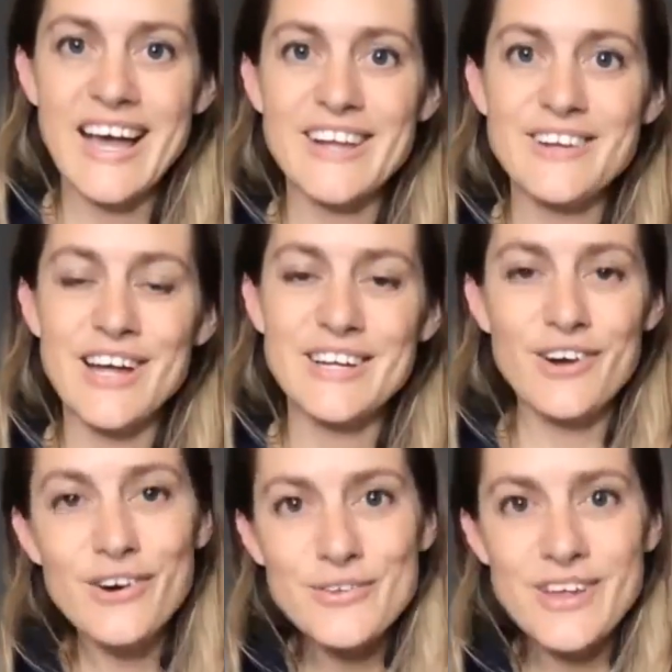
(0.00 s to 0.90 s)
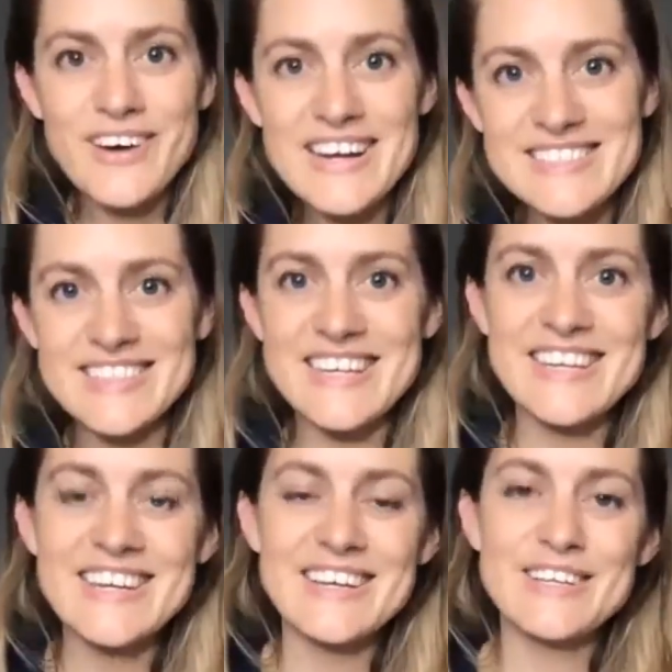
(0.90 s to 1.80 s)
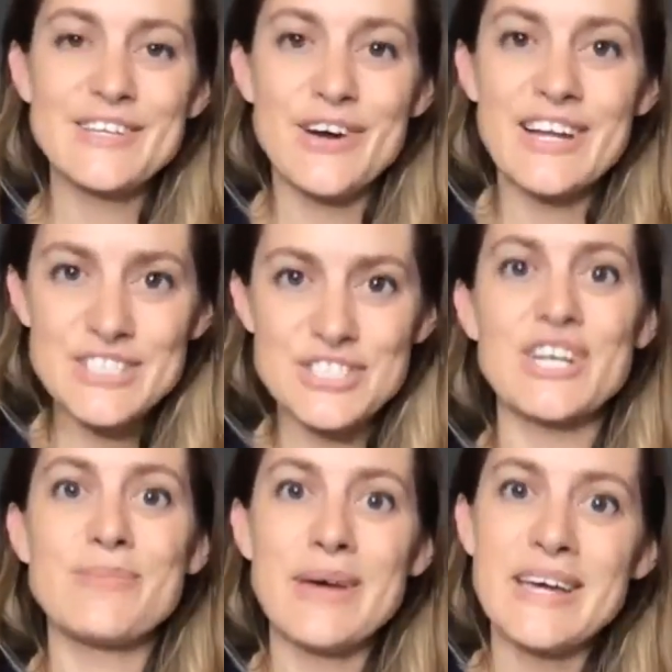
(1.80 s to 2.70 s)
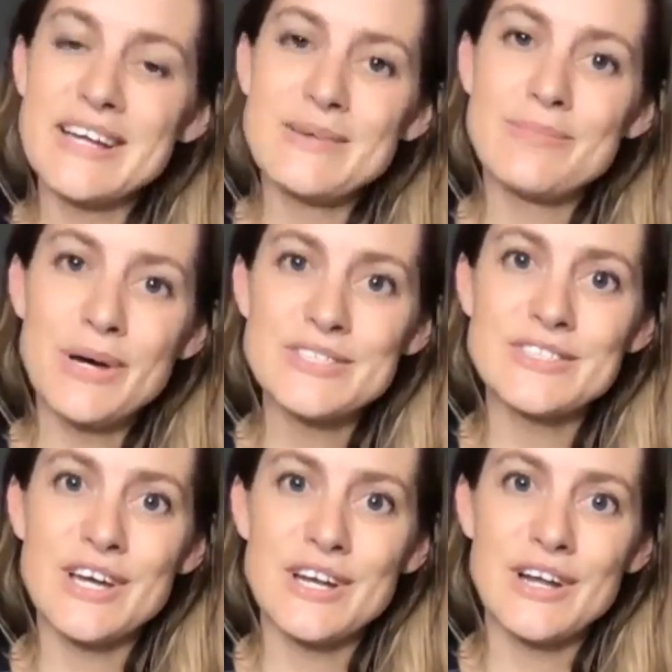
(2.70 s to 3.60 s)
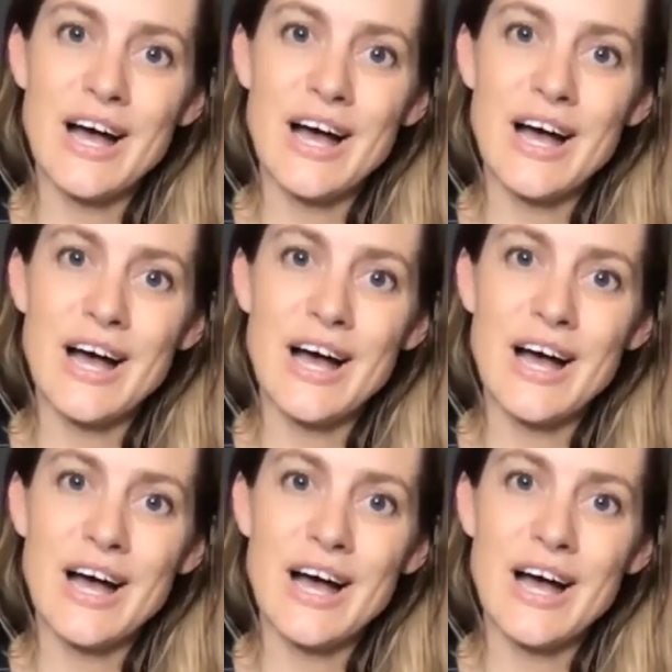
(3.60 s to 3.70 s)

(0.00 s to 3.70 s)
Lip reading: And you're like, no, they're actually, you know, a legitimate person.